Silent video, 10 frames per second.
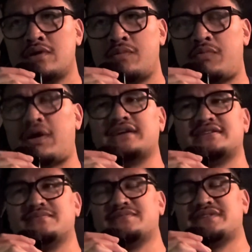price
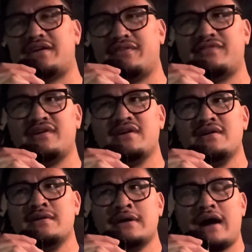himself
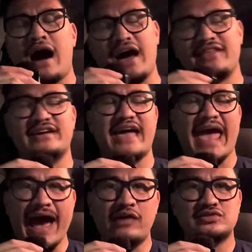either
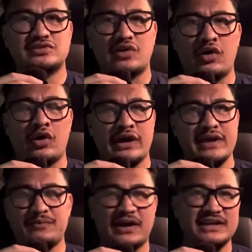out, or he
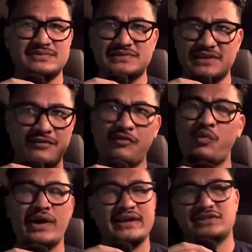priced himself
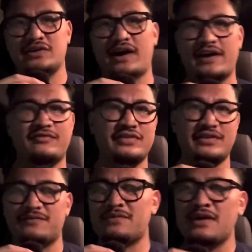way too high for
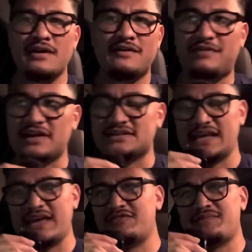the fight to
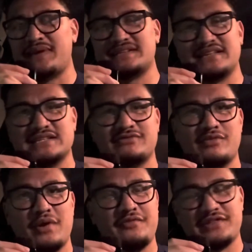even make sense for
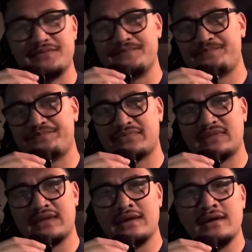both of them.
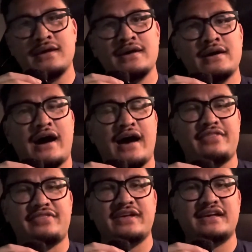I
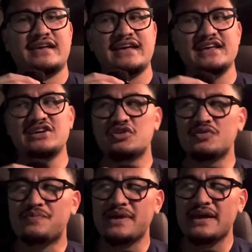think he
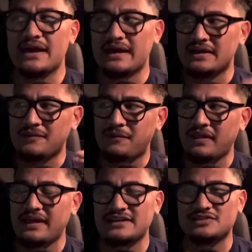could be in a
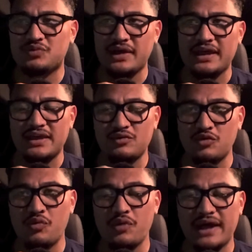place where he
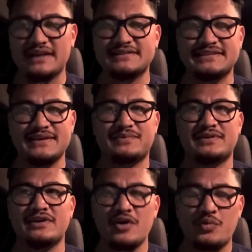will accept
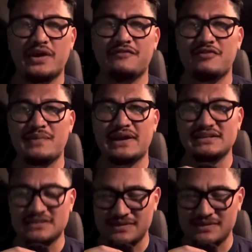whatever money's